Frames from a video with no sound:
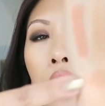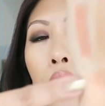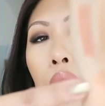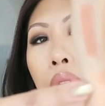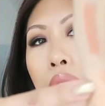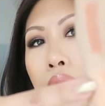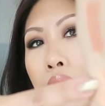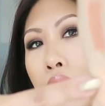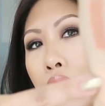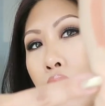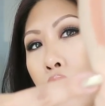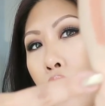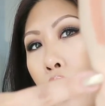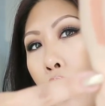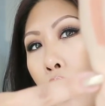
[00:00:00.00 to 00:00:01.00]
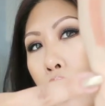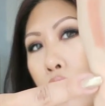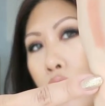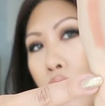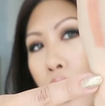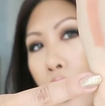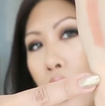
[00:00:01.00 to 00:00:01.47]
well, I guess it doesn't look
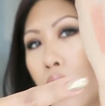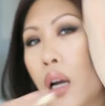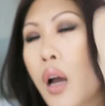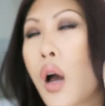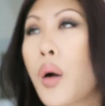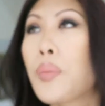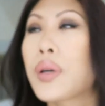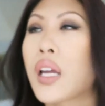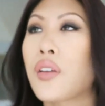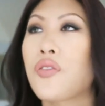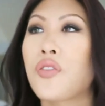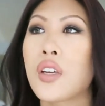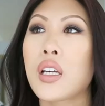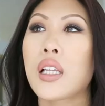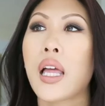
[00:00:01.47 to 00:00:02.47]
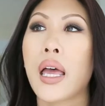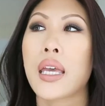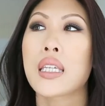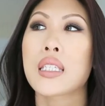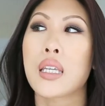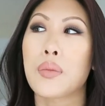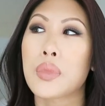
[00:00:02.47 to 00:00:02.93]
orange there. But I feel
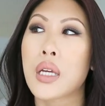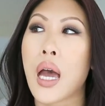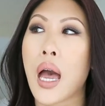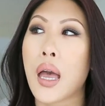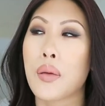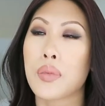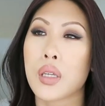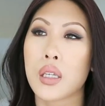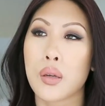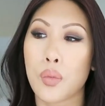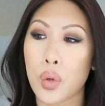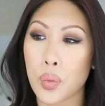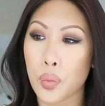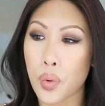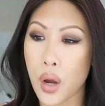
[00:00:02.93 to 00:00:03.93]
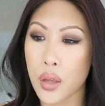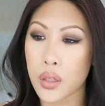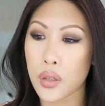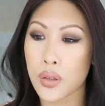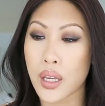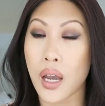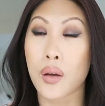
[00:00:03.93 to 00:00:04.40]
like sometimes when
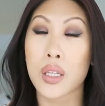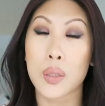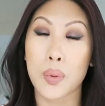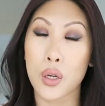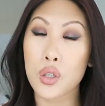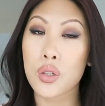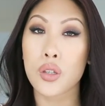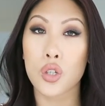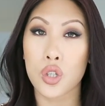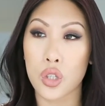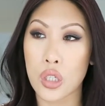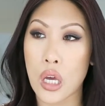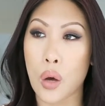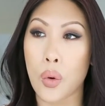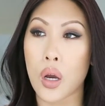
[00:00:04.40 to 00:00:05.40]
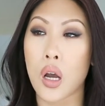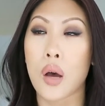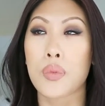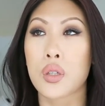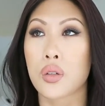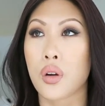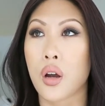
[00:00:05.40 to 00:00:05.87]
bronzers, especially the Chanel one,
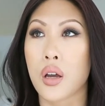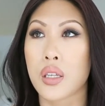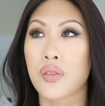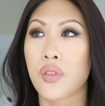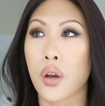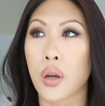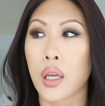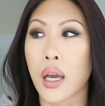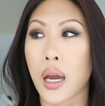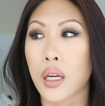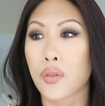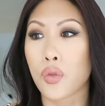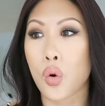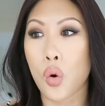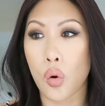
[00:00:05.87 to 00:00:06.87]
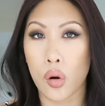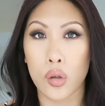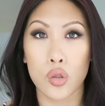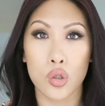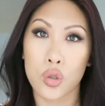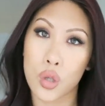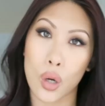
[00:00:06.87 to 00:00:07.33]
comes across very kind of
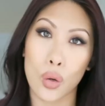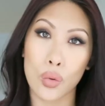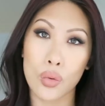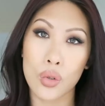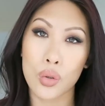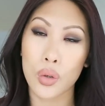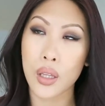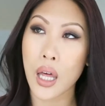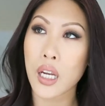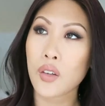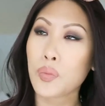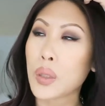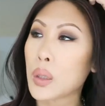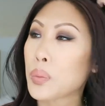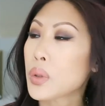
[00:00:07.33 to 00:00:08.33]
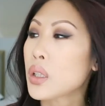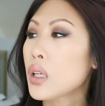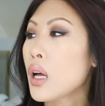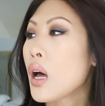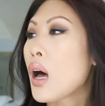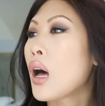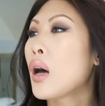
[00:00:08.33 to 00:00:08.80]
orange tone to a lot of
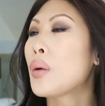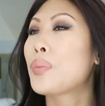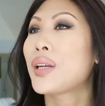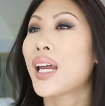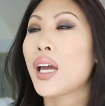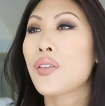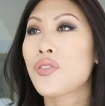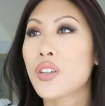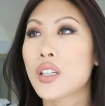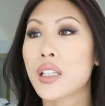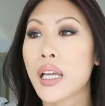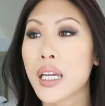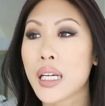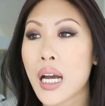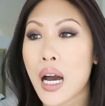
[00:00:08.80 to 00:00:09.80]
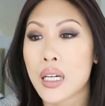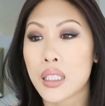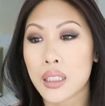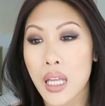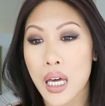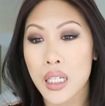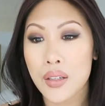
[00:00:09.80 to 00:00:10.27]
people. But I feel like on
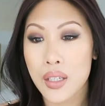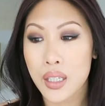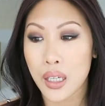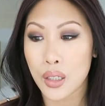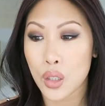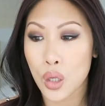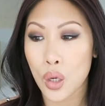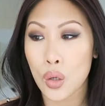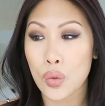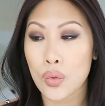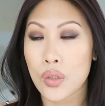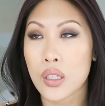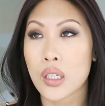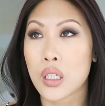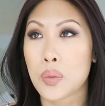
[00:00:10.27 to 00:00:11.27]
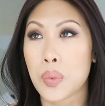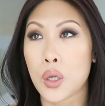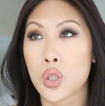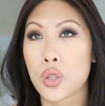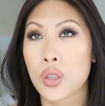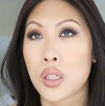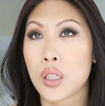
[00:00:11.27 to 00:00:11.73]
a lot of skin tones,
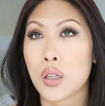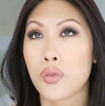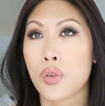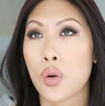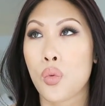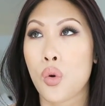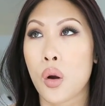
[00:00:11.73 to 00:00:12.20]
especially if you're